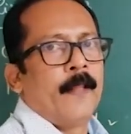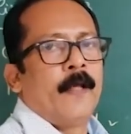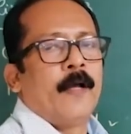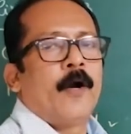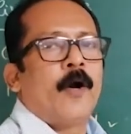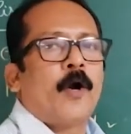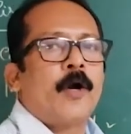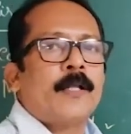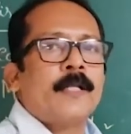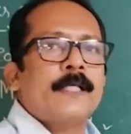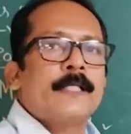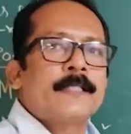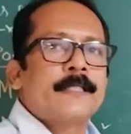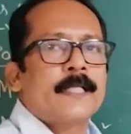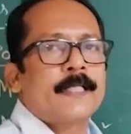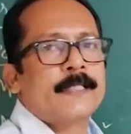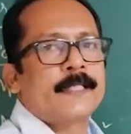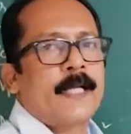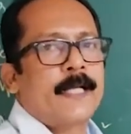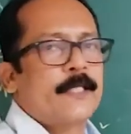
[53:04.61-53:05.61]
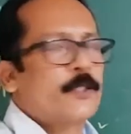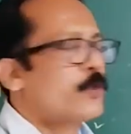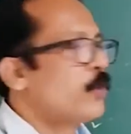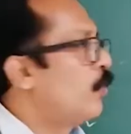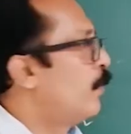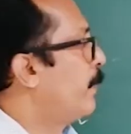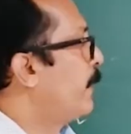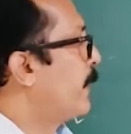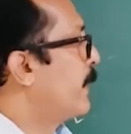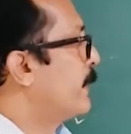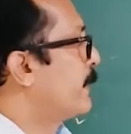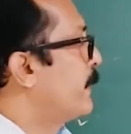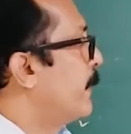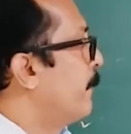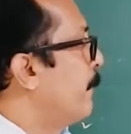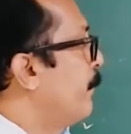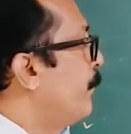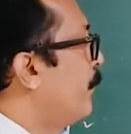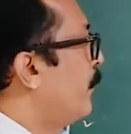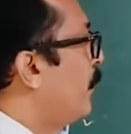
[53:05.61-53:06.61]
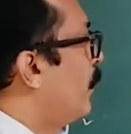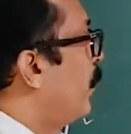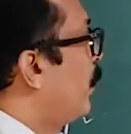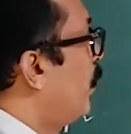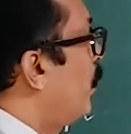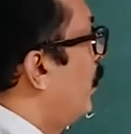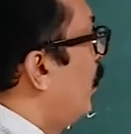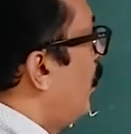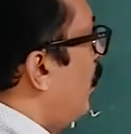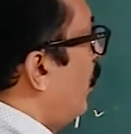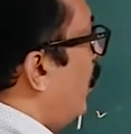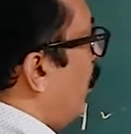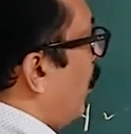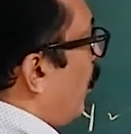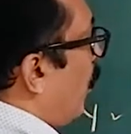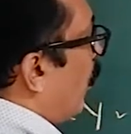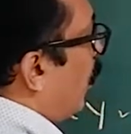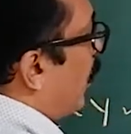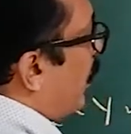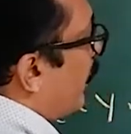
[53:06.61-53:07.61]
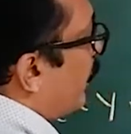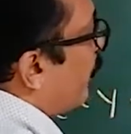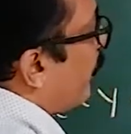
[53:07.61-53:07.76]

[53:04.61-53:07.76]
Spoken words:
or cis isomerism. Or if